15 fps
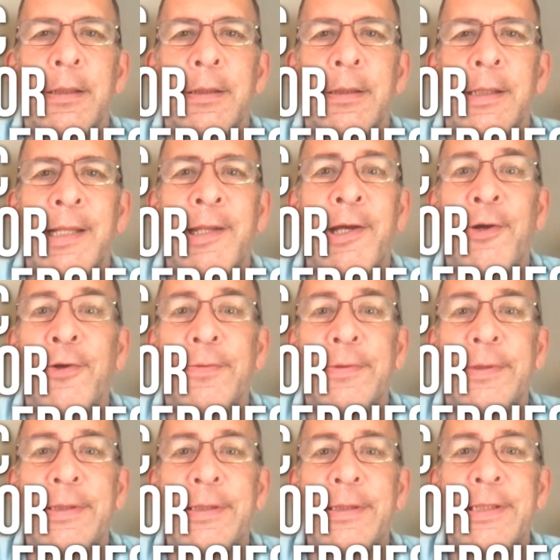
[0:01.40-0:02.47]
Hello.
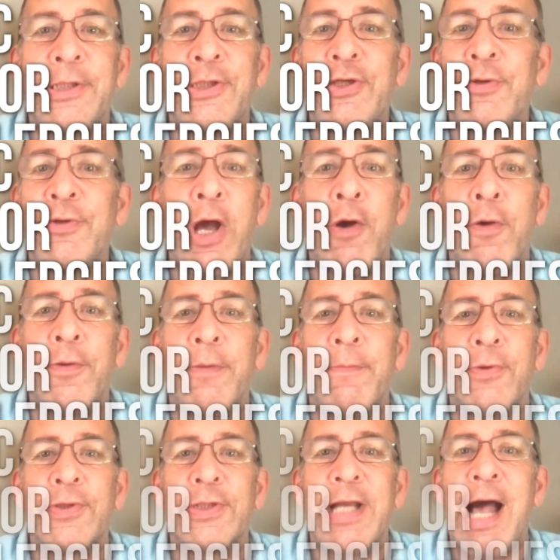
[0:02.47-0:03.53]
Did you know the
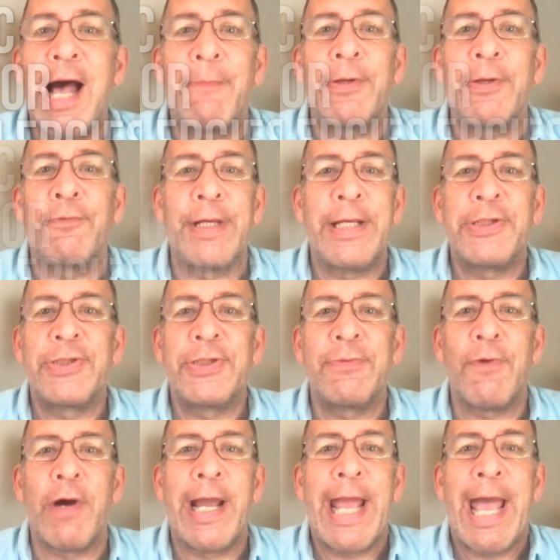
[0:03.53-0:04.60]
most common reason
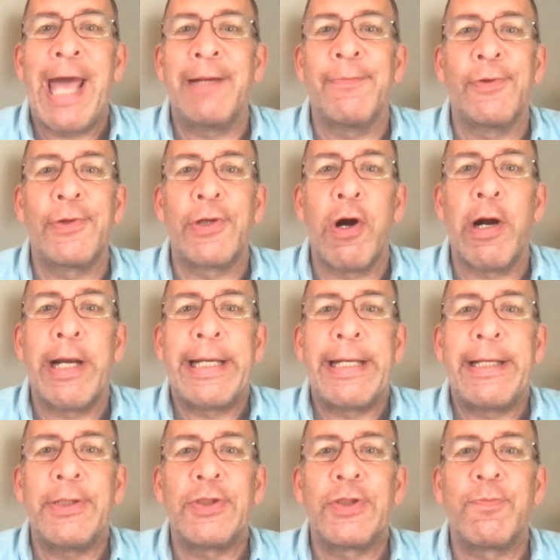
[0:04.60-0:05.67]
why animal
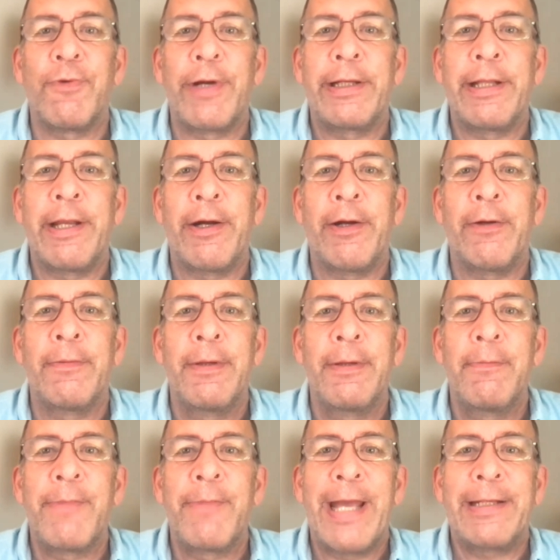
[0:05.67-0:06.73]
guardians bring their
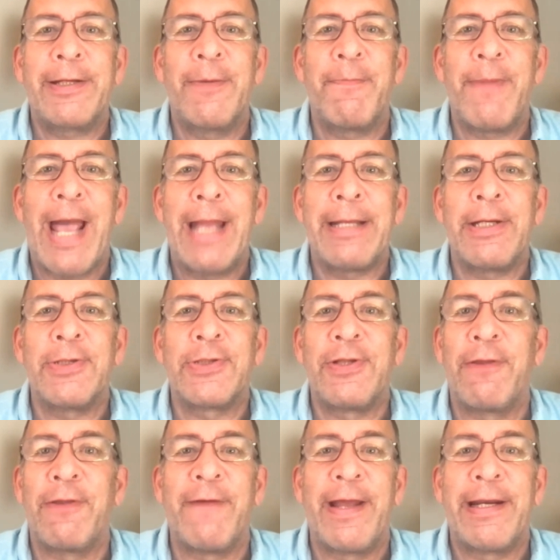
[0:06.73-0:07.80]
pet companions
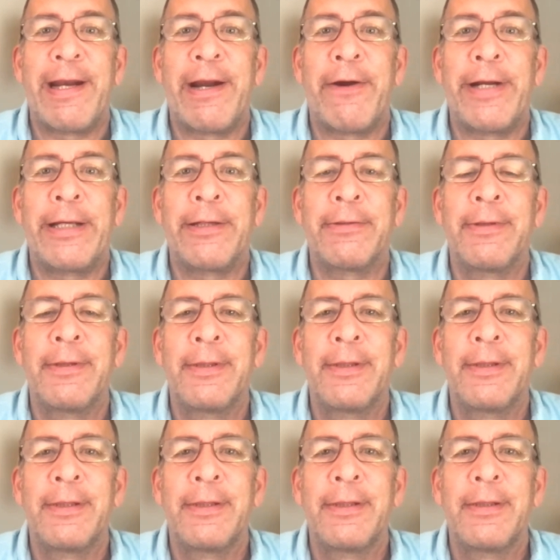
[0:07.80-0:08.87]
to the veterinarian?
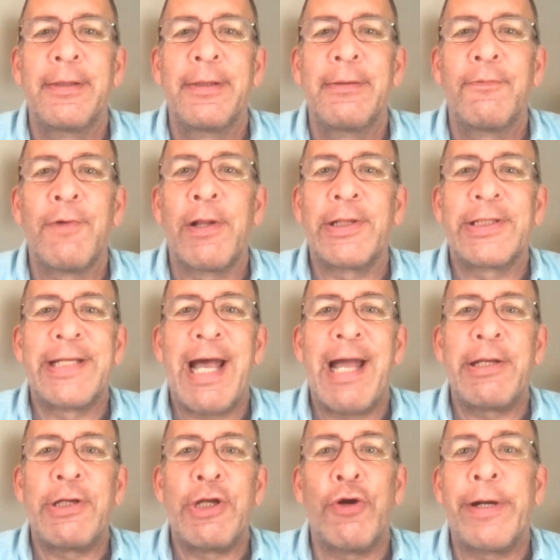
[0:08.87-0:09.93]
Well, it's
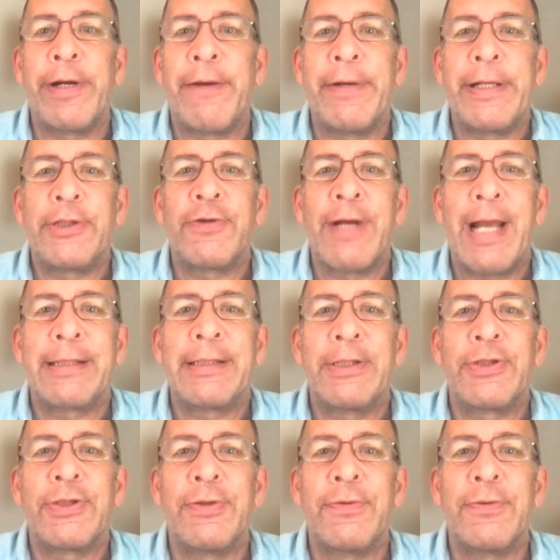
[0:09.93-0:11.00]
not urinary tract
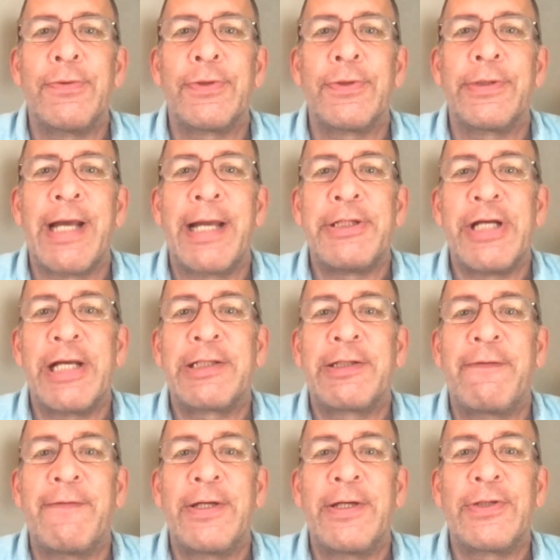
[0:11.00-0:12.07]
issues or
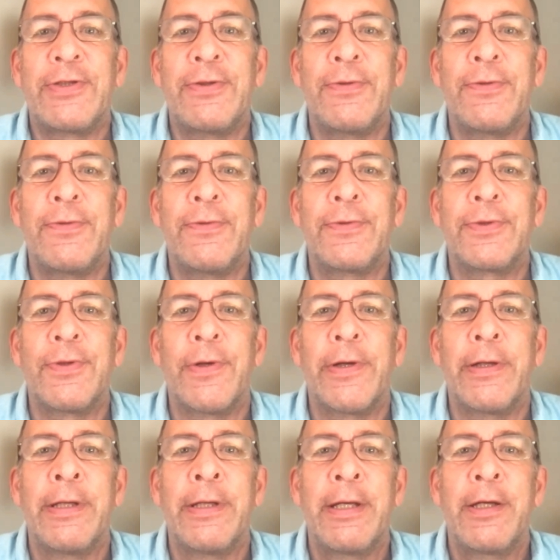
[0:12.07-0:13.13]
digestive issues
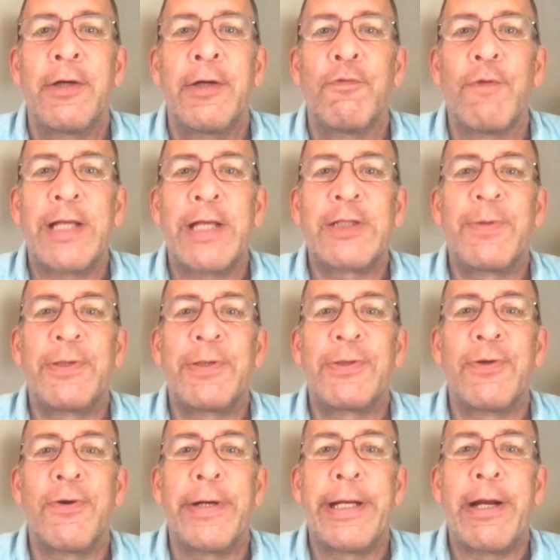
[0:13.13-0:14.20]
or
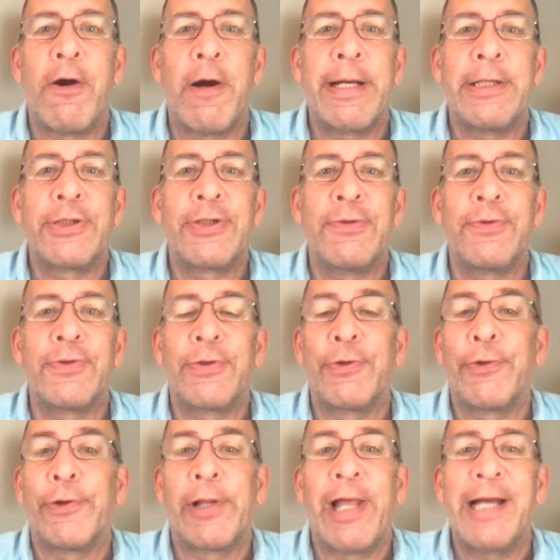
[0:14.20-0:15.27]
respiratory heart issues or
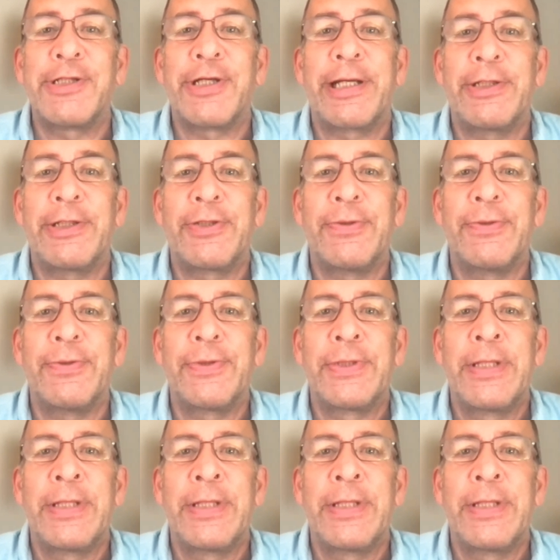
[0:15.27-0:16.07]
neurologic issues.